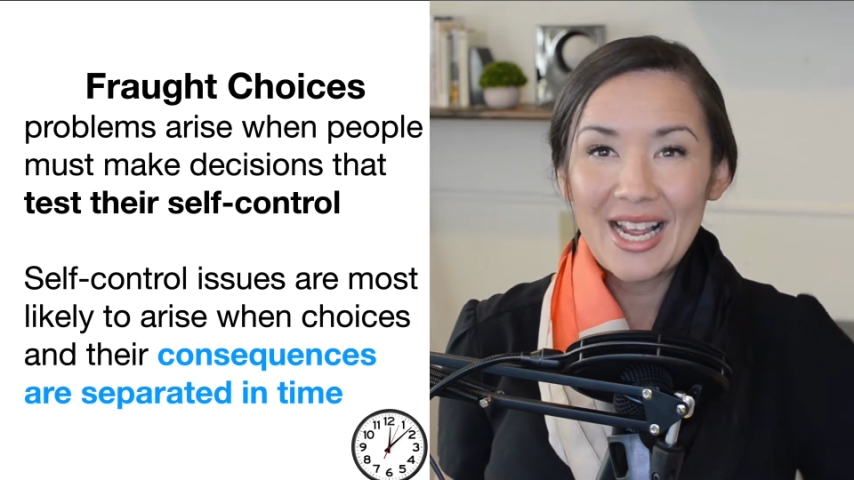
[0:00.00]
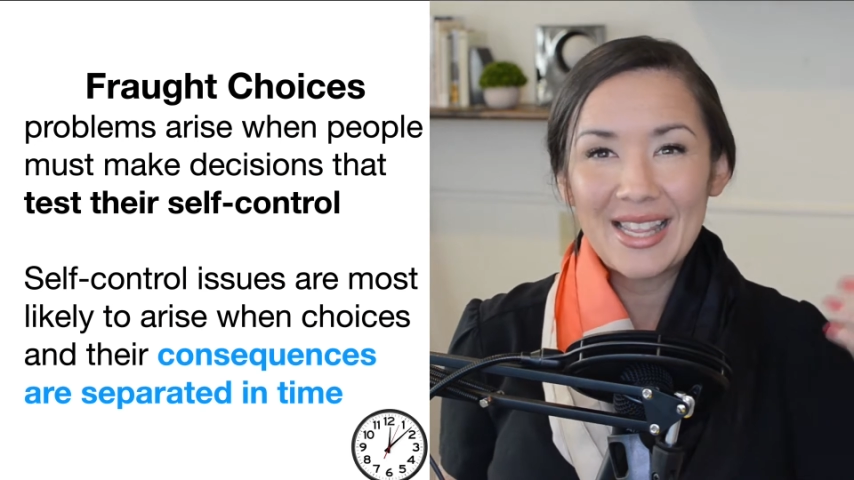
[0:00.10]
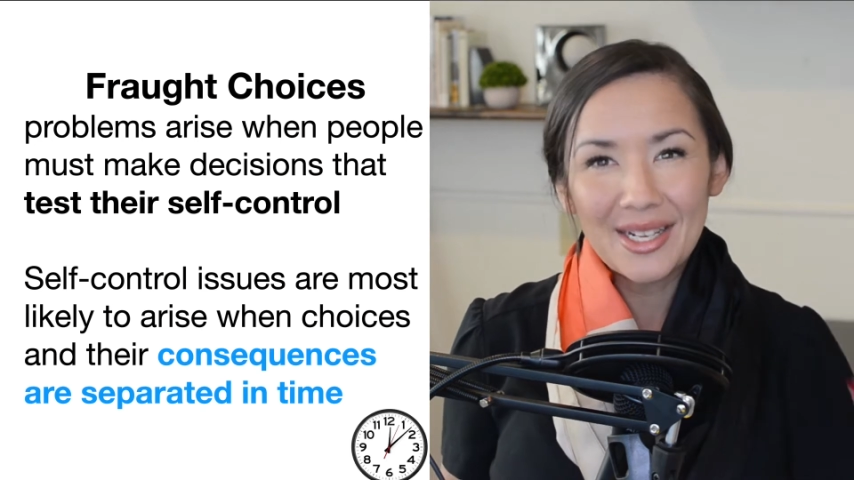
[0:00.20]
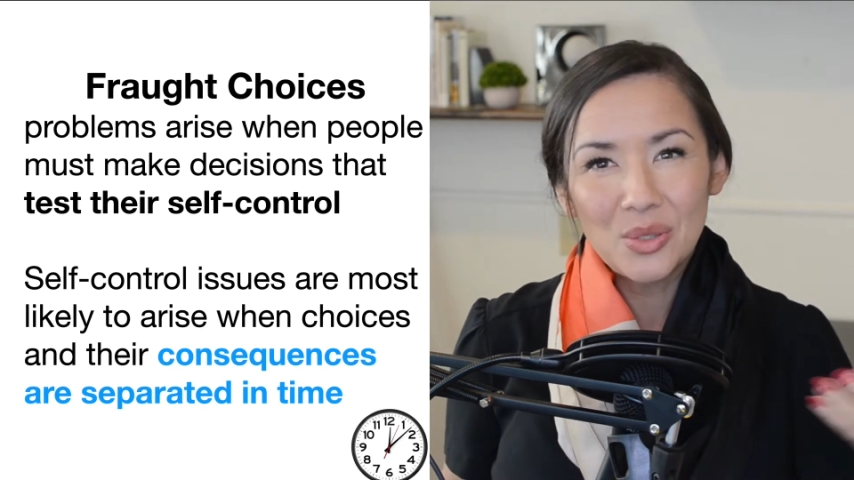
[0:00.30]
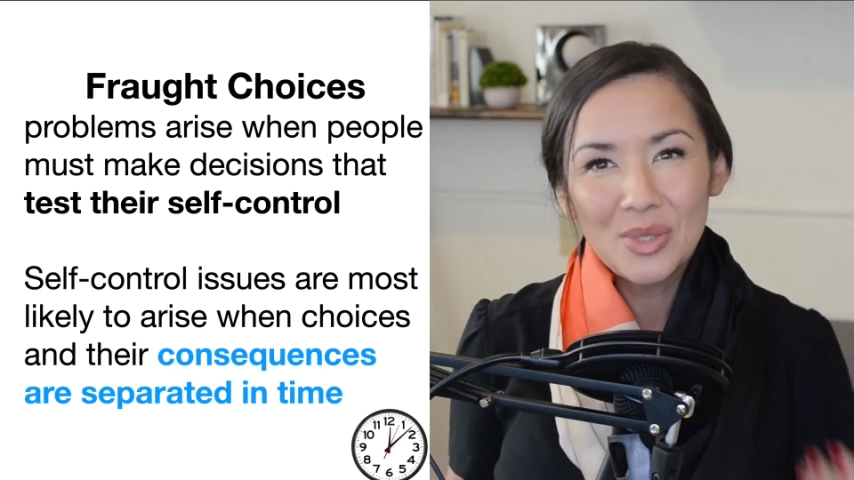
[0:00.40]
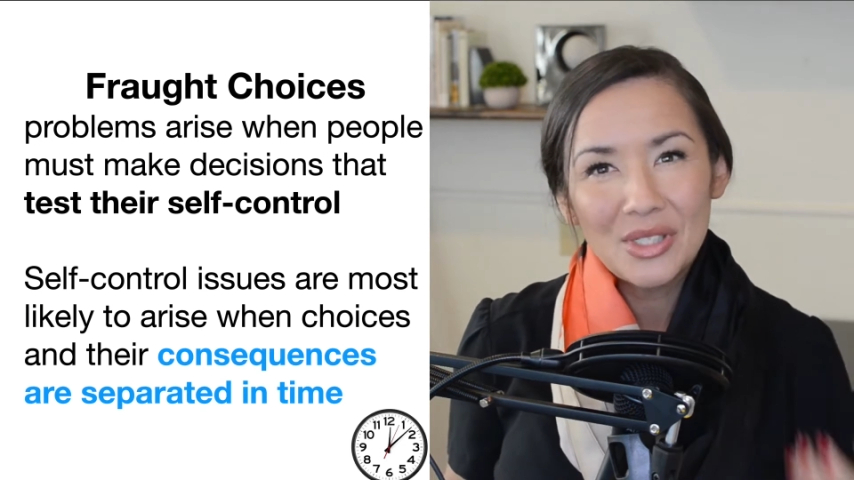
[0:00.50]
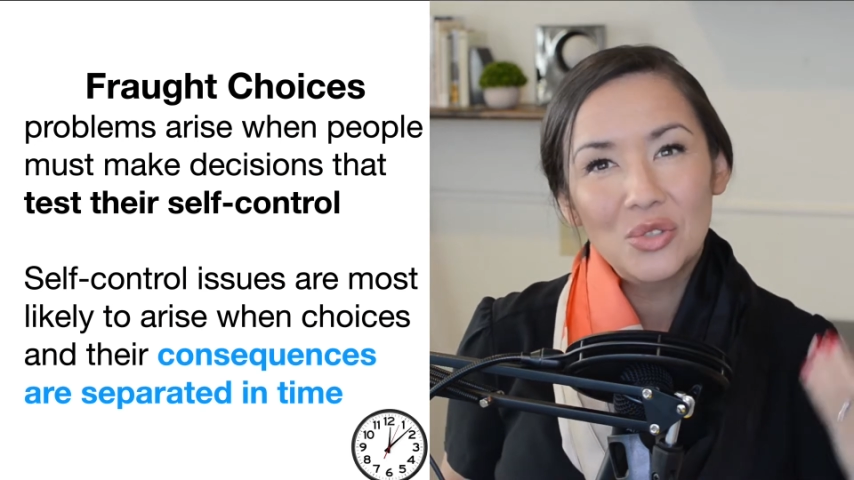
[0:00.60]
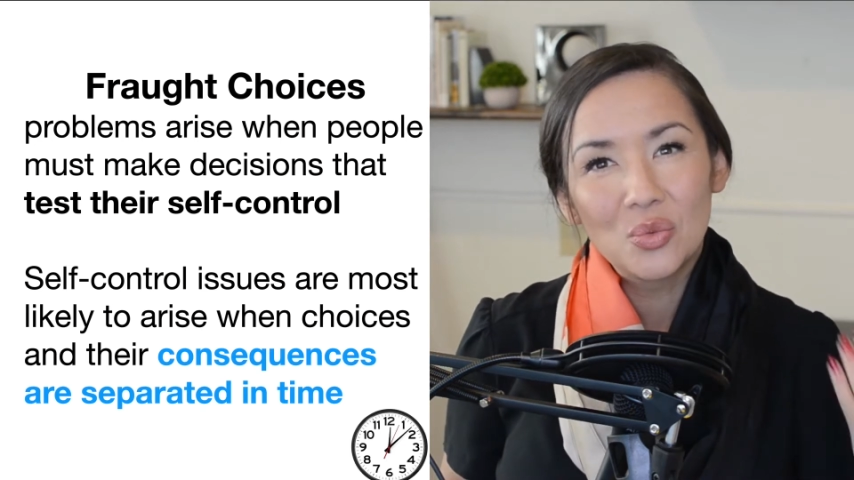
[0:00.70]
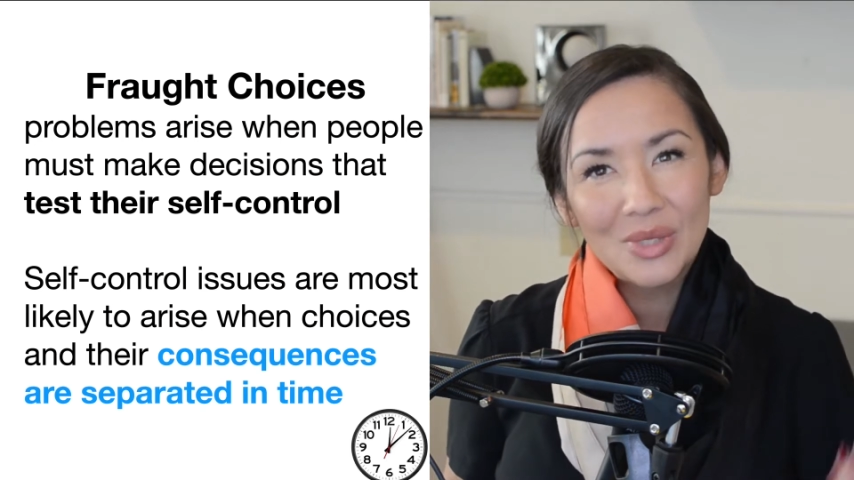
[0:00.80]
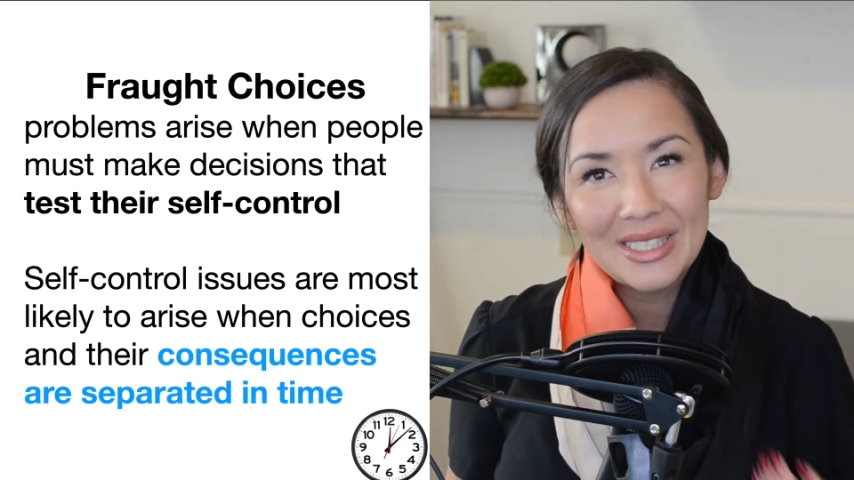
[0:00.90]
that's when it's
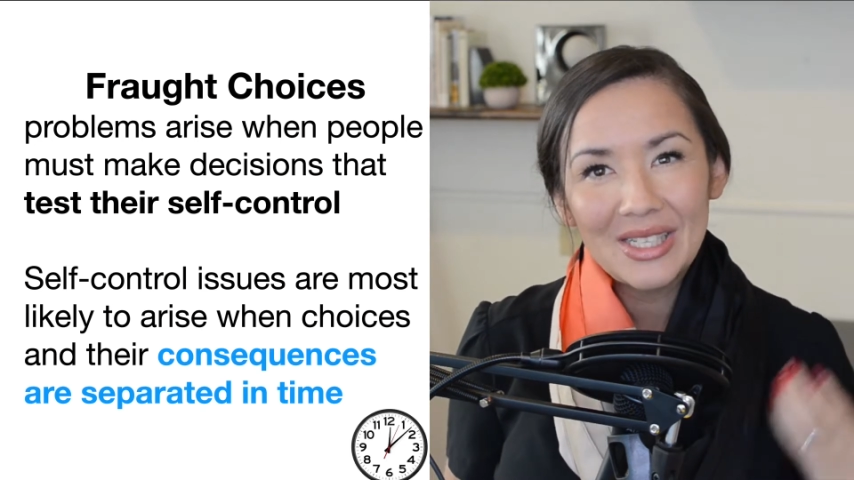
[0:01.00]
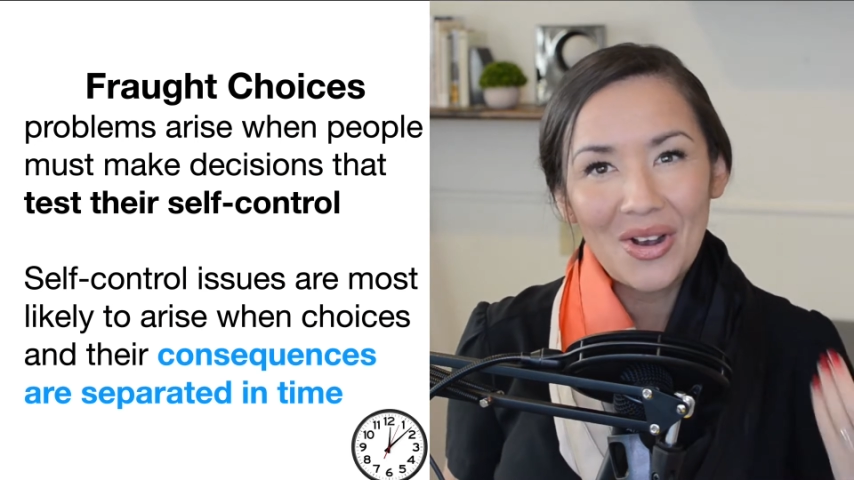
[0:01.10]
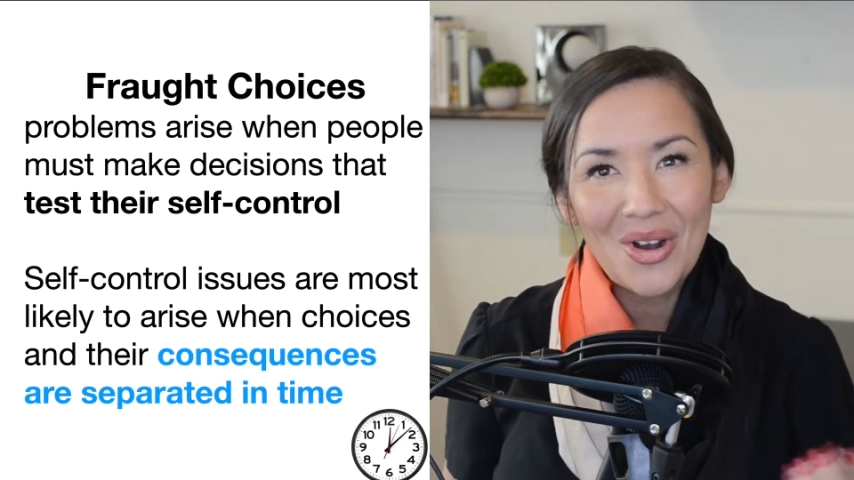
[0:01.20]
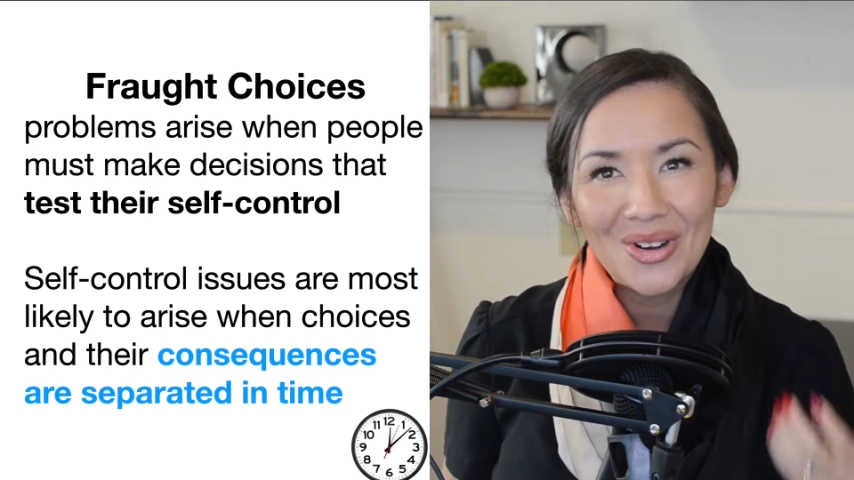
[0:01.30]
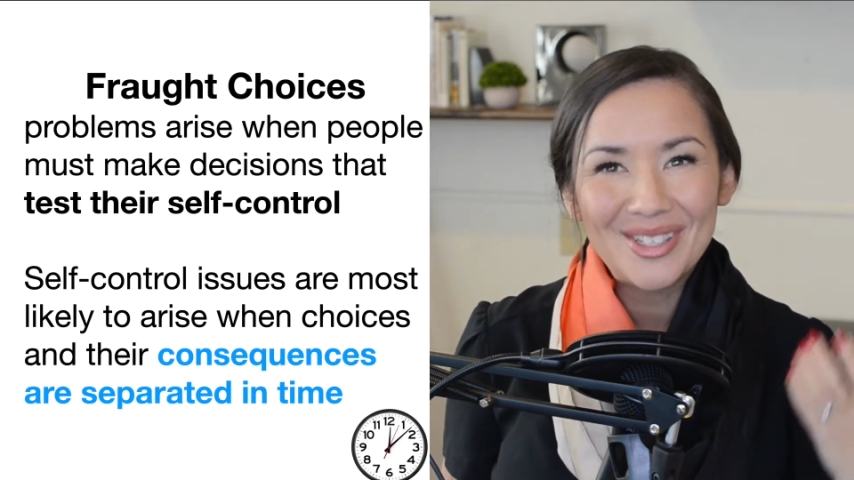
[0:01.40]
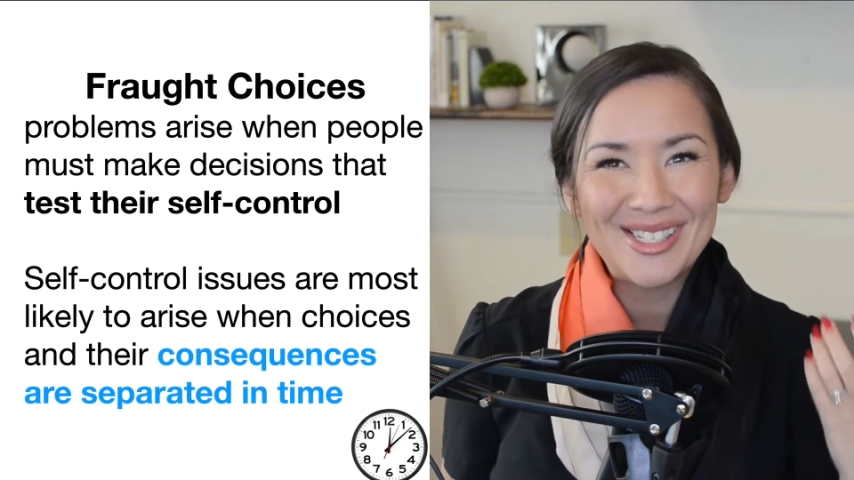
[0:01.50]
really hard